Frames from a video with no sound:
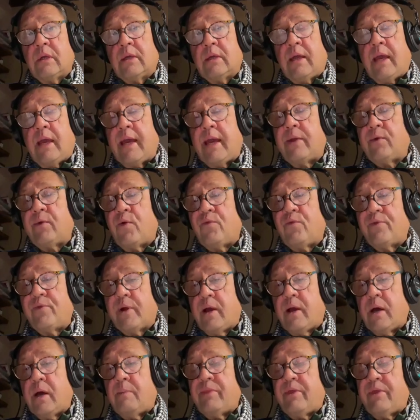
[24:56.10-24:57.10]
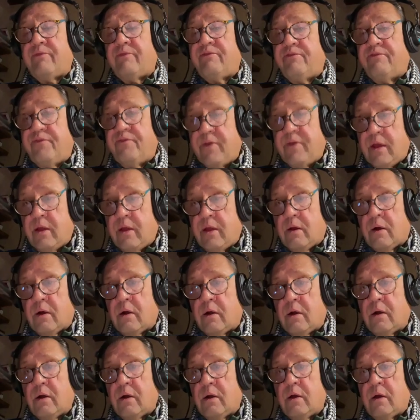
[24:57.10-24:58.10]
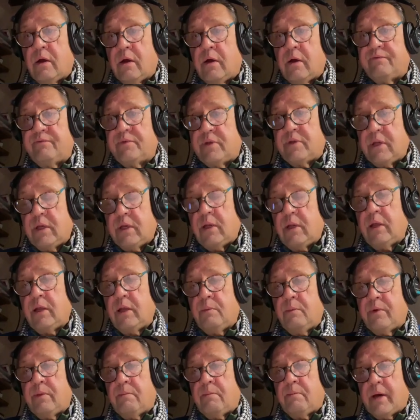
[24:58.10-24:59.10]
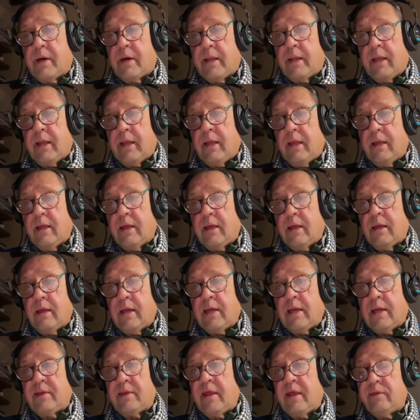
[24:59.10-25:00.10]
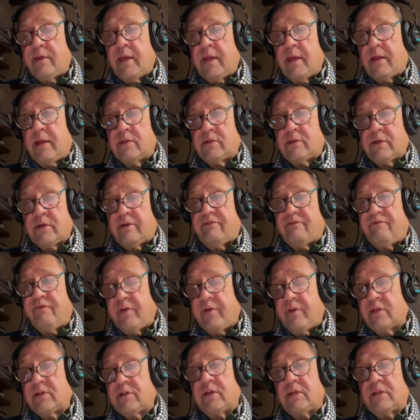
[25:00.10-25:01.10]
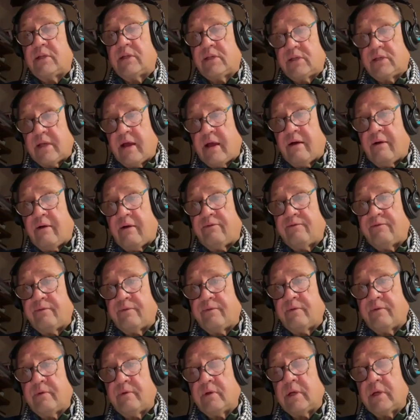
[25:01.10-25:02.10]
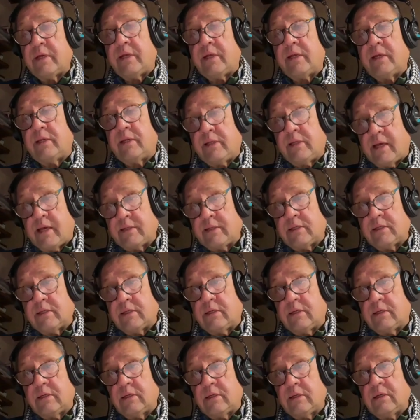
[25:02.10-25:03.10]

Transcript: can't overcome the fear of dealing with money, and they think it's going to fix itself, and it doesn't.